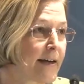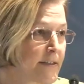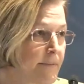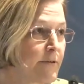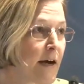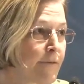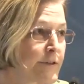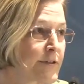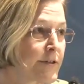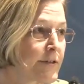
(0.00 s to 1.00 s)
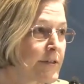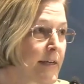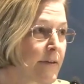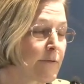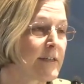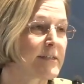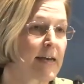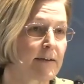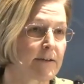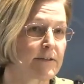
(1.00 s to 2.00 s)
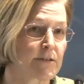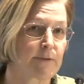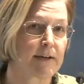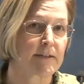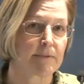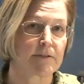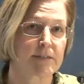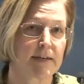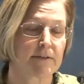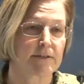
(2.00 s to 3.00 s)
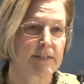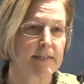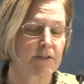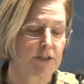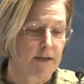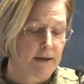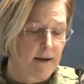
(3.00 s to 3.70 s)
IW officers and three sailors, three IW sailors each.